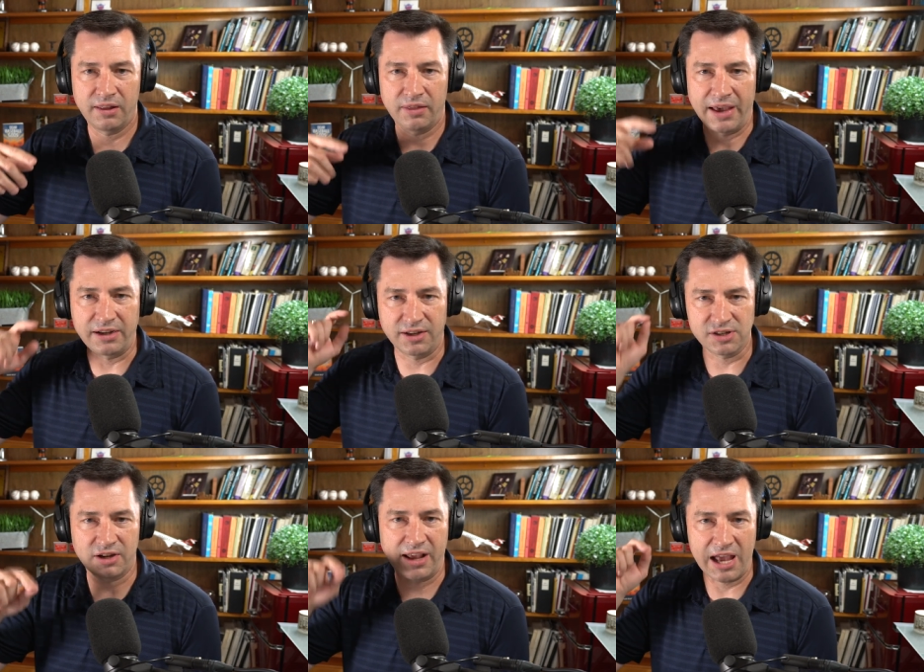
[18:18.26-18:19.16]
that
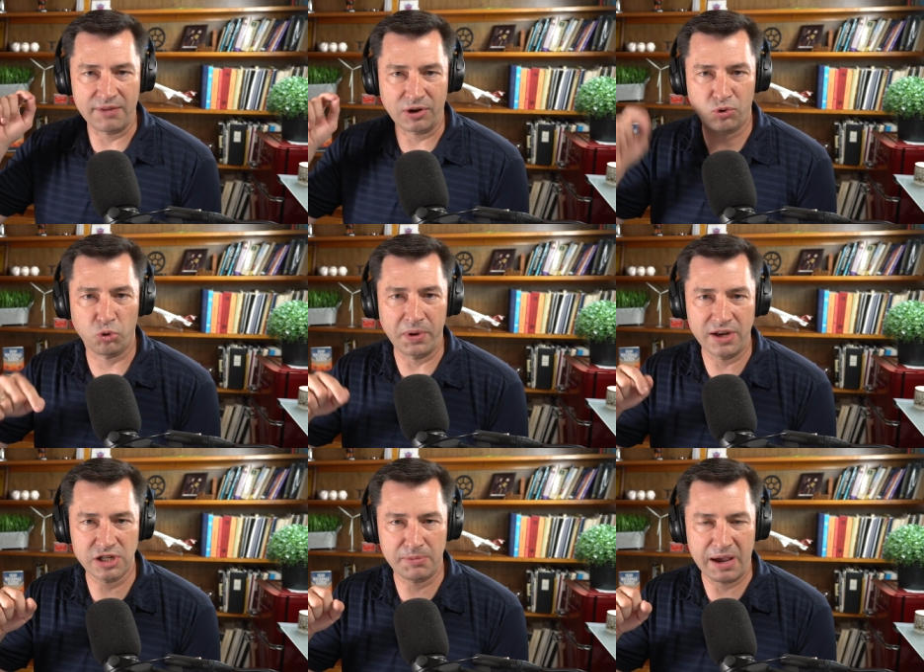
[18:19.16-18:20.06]
doesn't have a cool
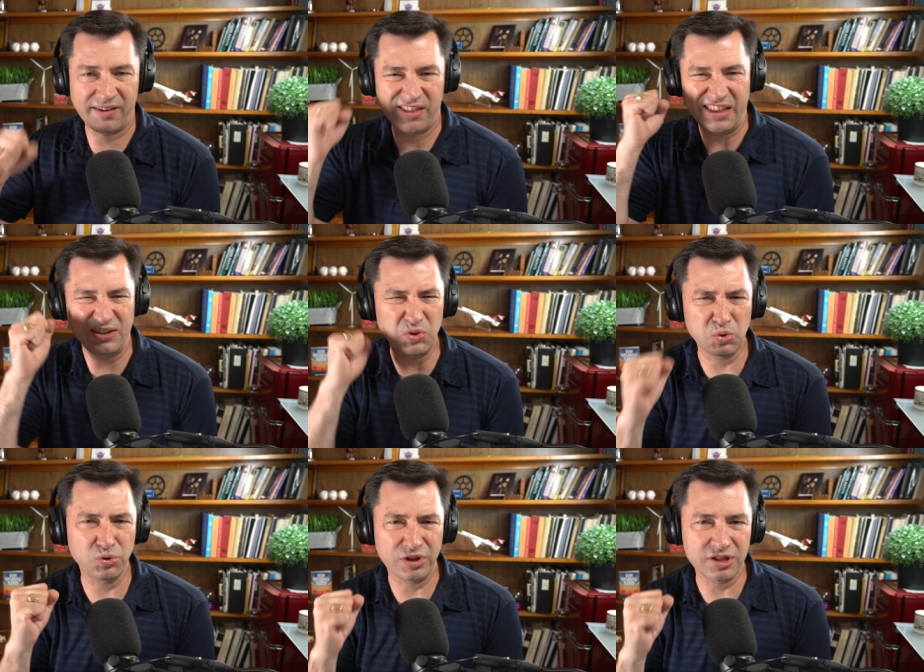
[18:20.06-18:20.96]
paint job on it, I think,
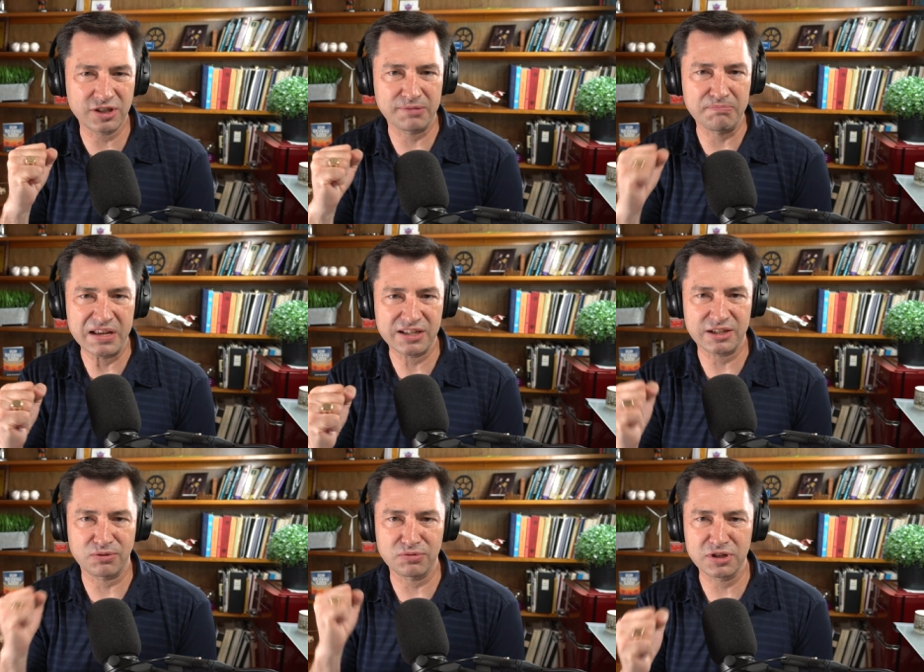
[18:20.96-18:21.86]
oh, you just missed
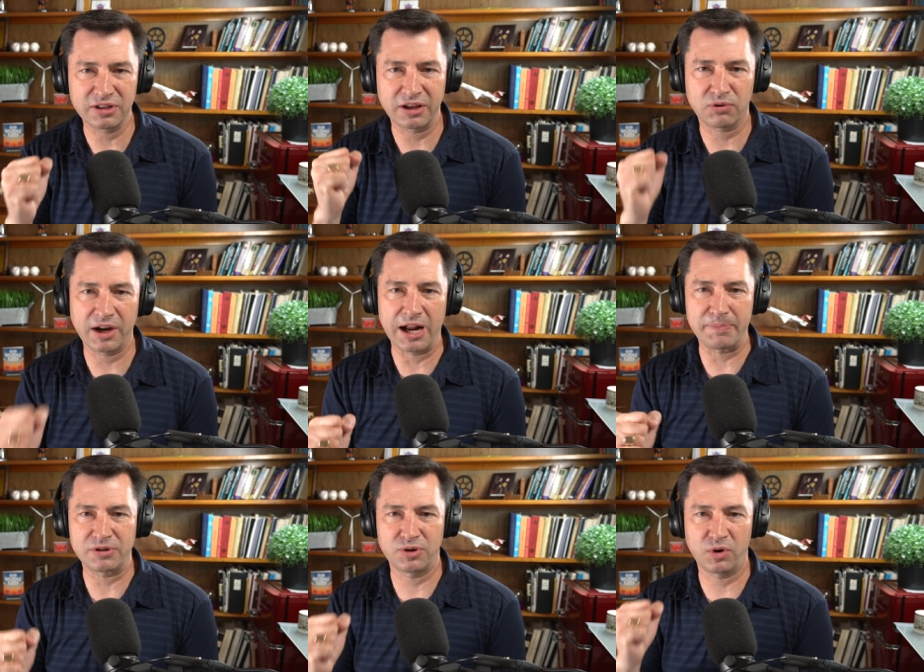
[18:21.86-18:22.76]
a really great
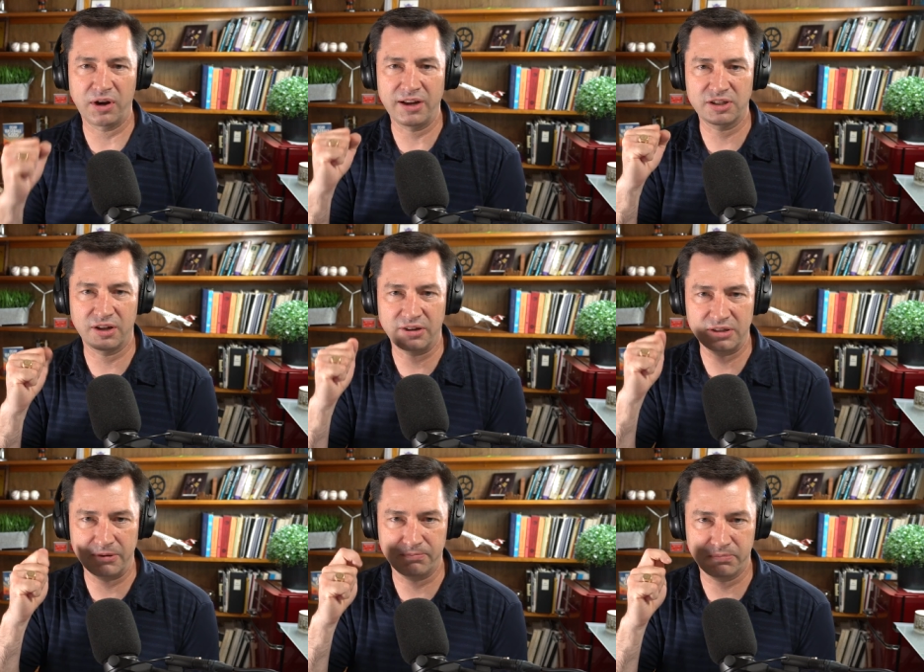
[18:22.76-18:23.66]
opportunity to,
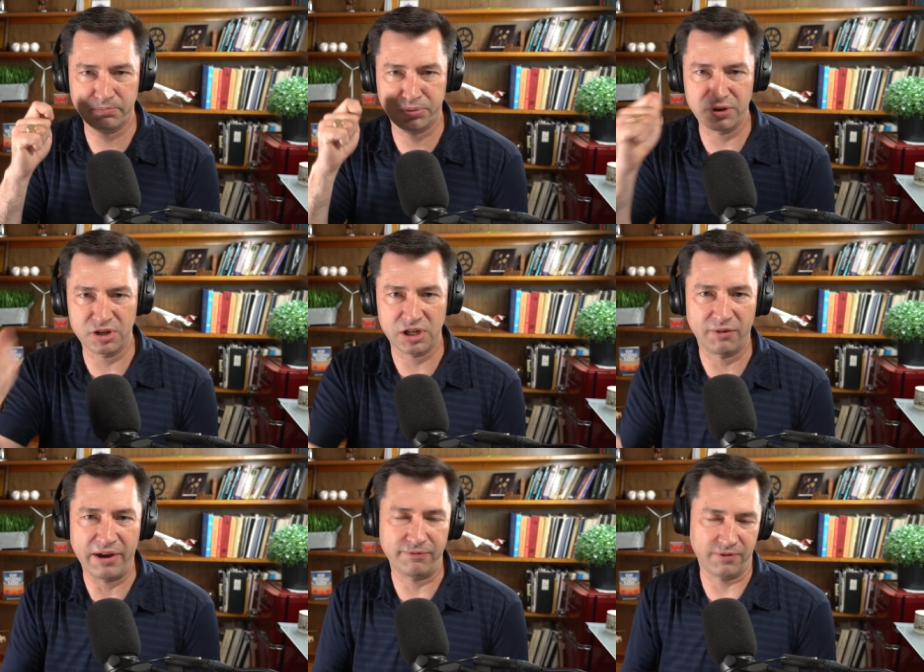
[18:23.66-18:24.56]
to mm-hmm. put
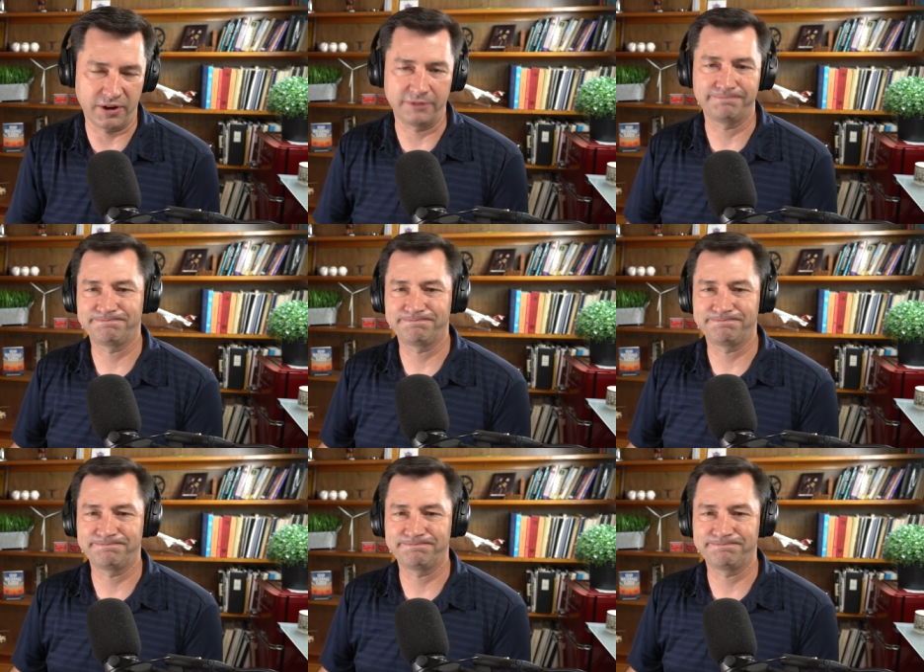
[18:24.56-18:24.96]
yourself out front.